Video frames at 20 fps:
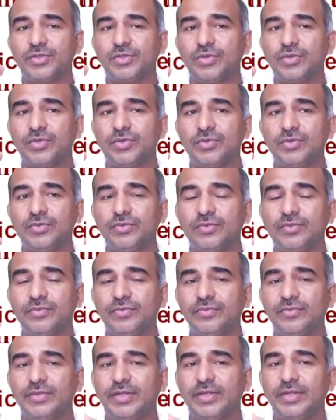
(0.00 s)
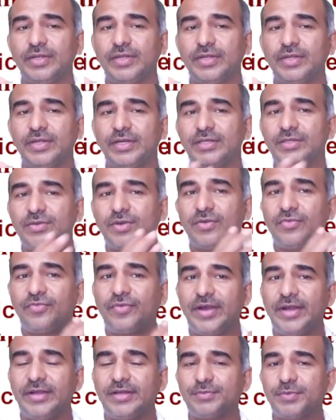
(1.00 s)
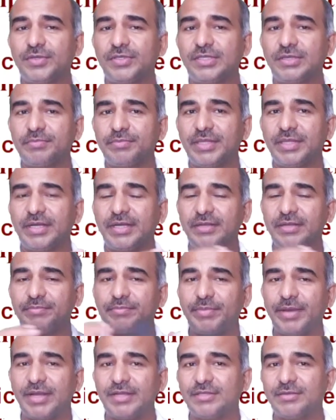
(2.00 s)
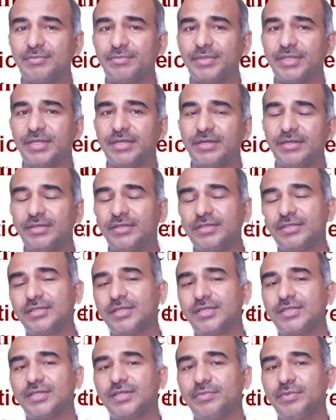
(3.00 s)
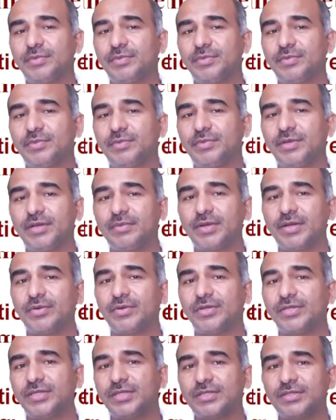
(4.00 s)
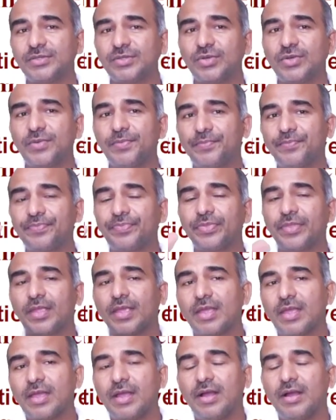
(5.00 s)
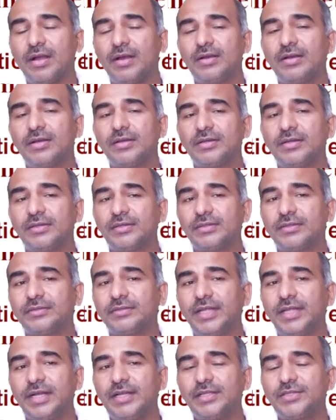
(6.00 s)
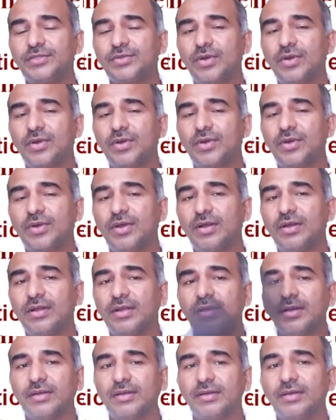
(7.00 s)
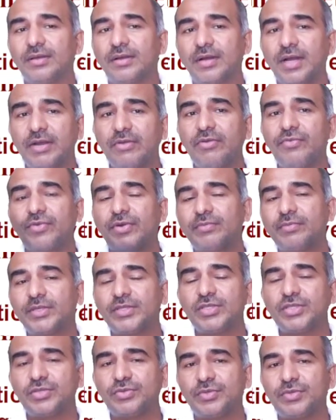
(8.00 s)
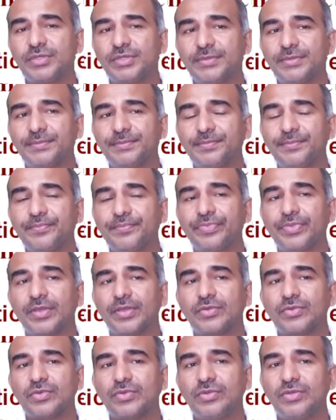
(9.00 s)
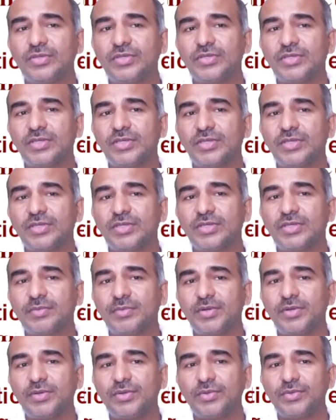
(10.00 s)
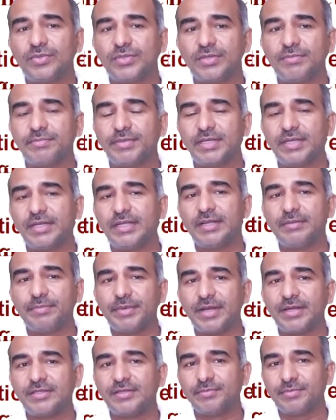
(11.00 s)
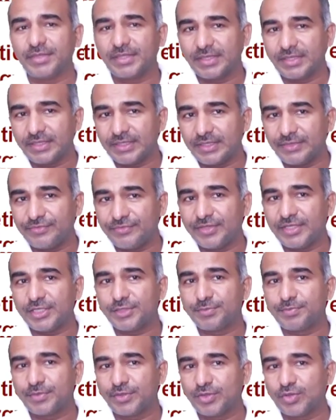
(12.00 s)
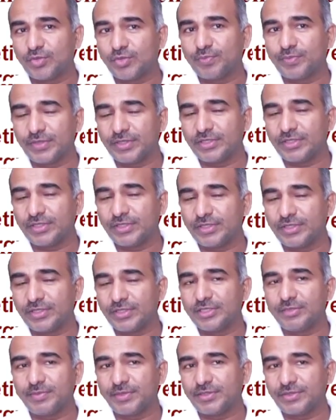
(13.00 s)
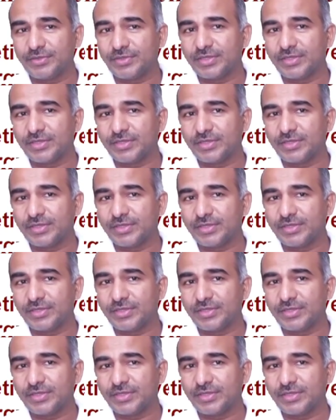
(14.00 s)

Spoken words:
So that is called fight response. Sympathetic. Parasympathetic is just she become unconscious, so that is called run away from the situation. So this is about two, sympathetic and parasympathetic. If these two principles you